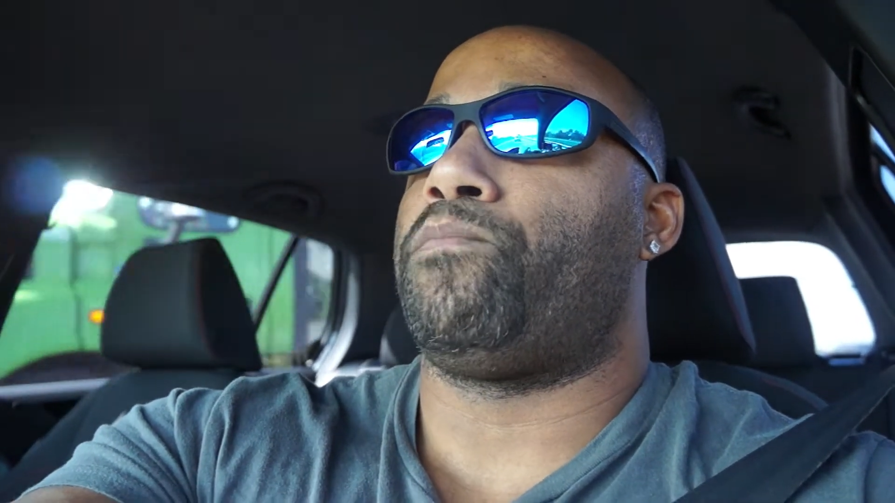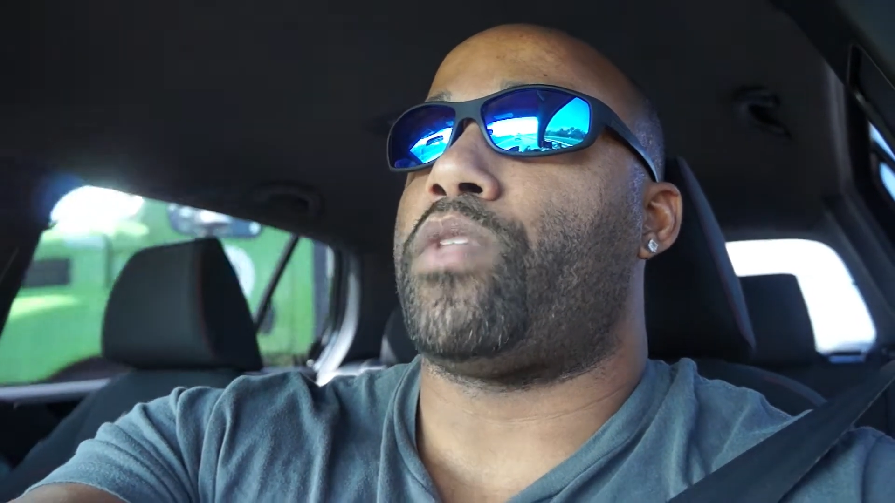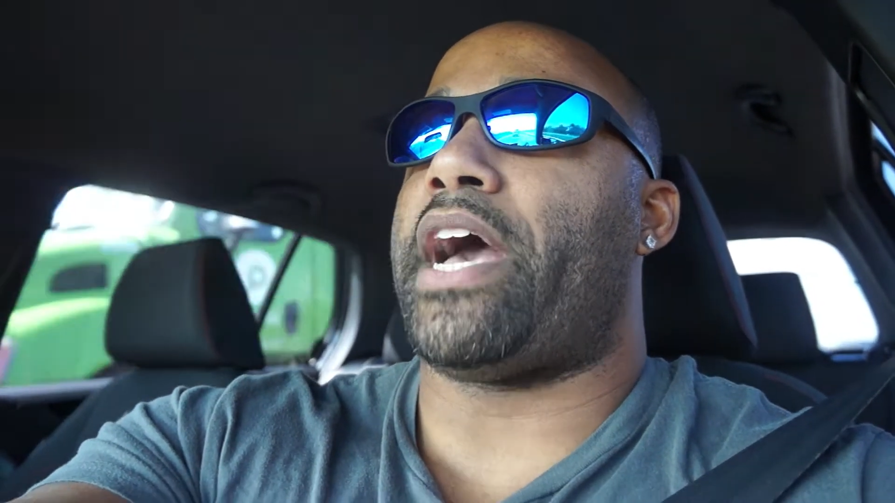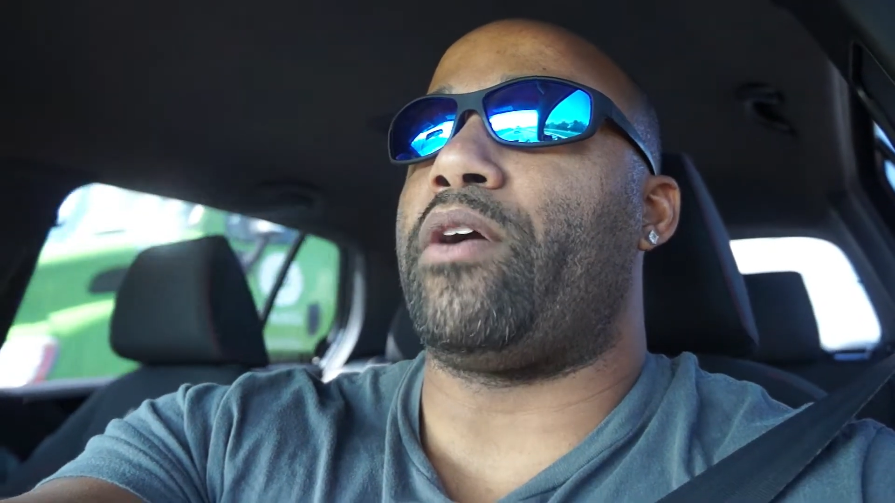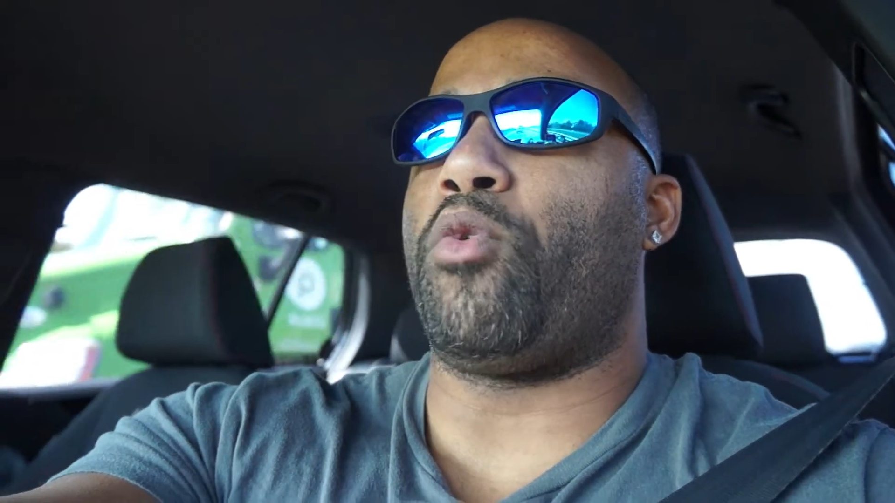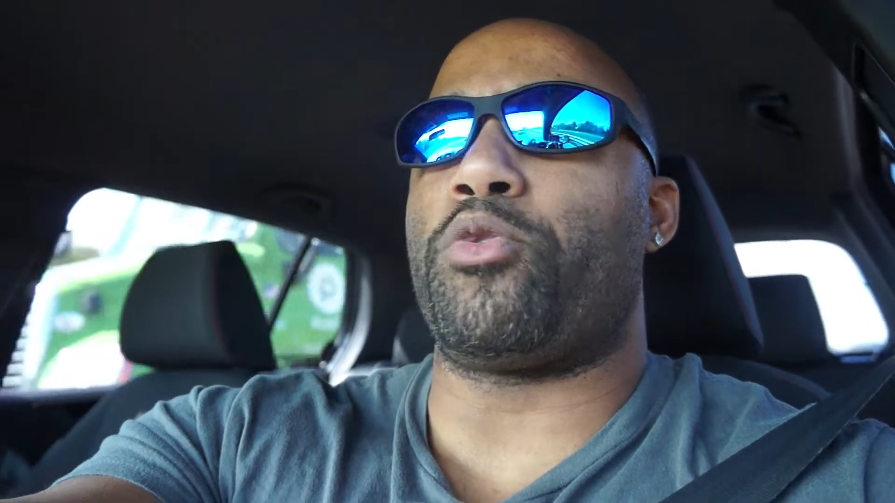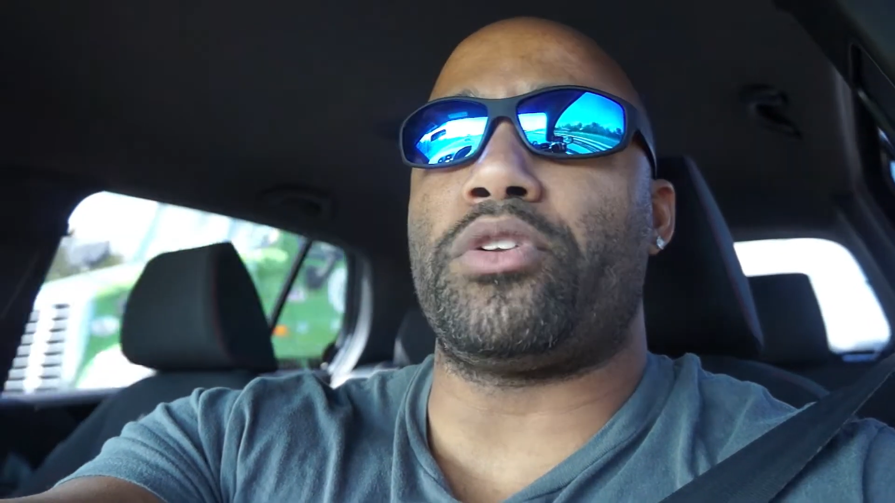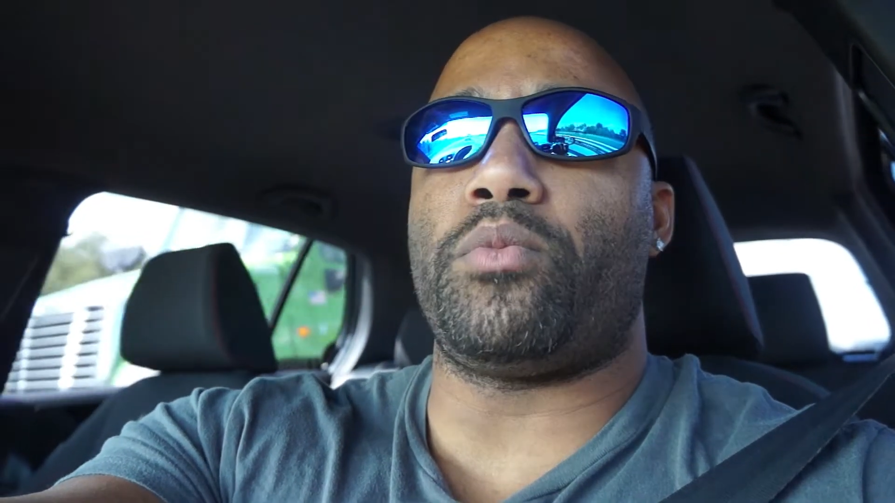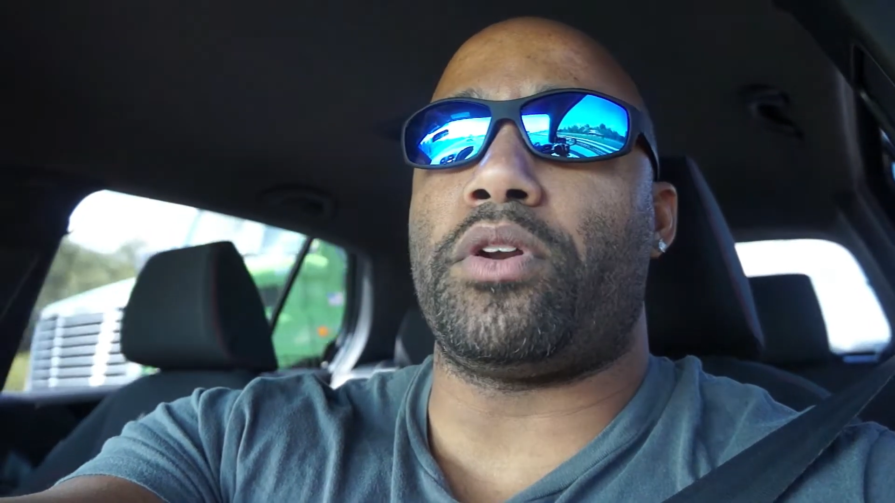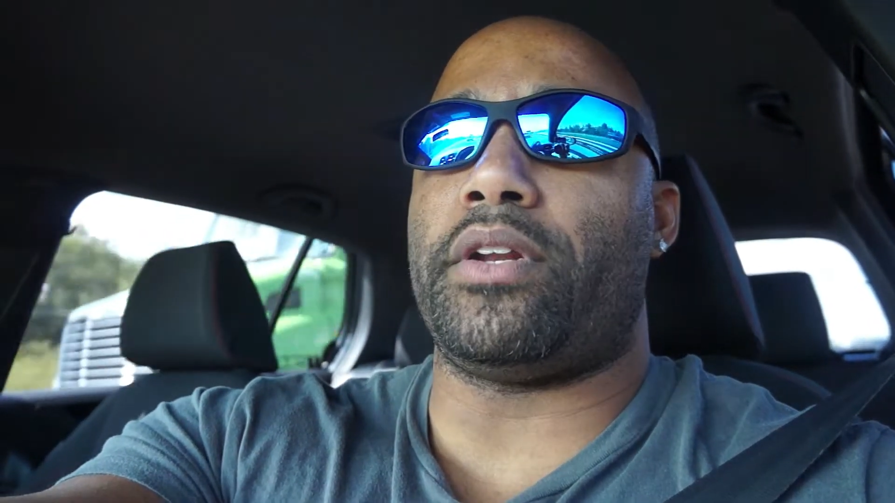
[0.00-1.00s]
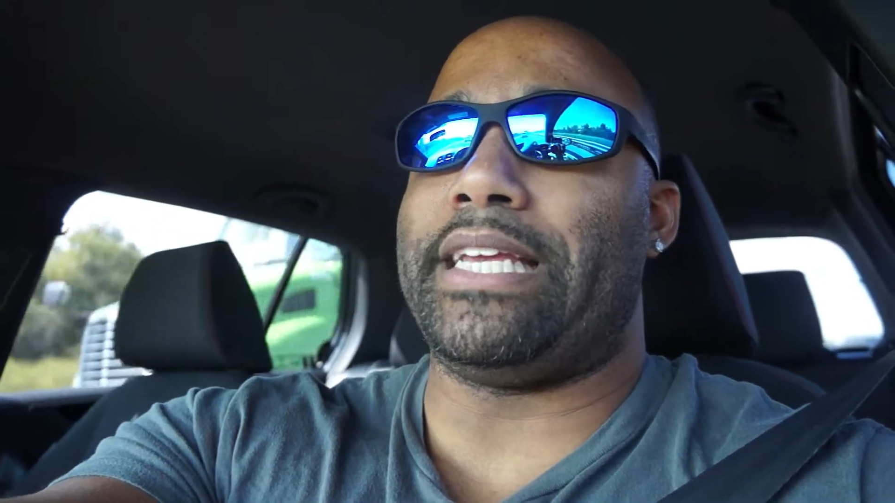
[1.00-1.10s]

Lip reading: I ordered one on